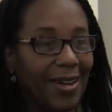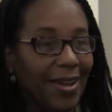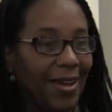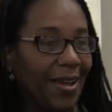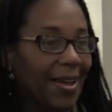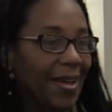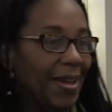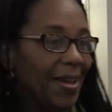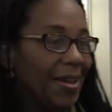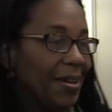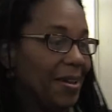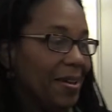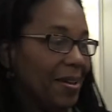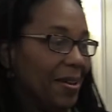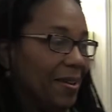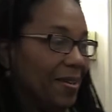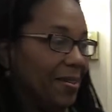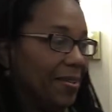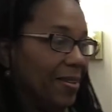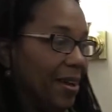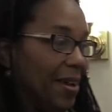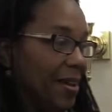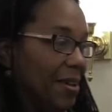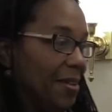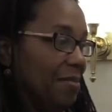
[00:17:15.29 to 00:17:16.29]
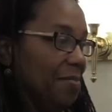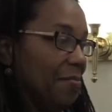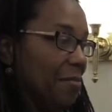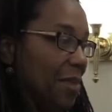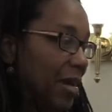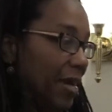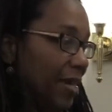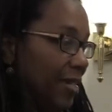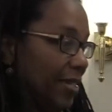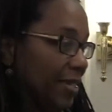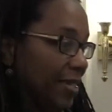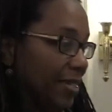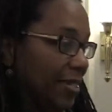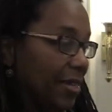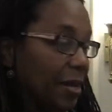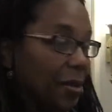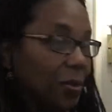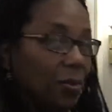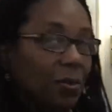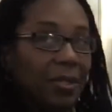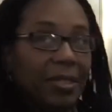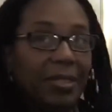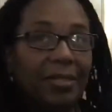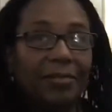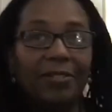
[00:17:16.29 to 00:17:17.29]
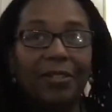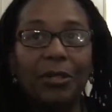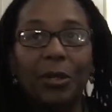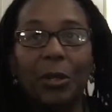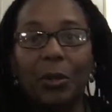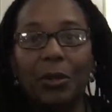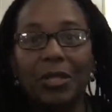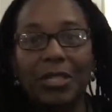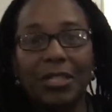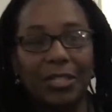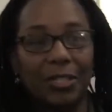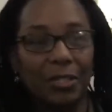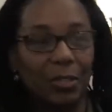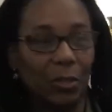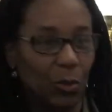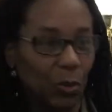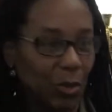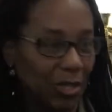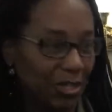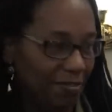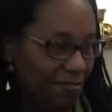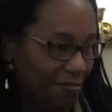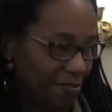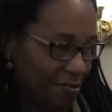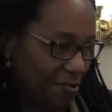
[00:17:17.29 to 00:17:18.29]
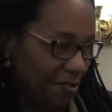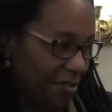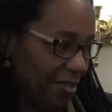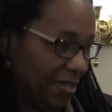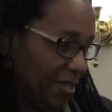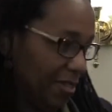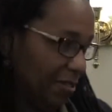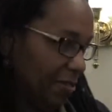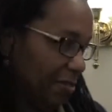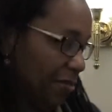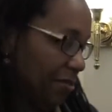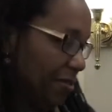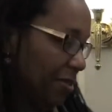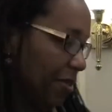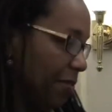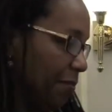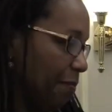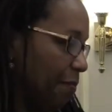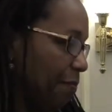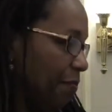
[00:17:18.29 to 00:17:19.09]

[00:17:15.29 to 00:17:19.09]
and I imagine I will even go into the 21st century.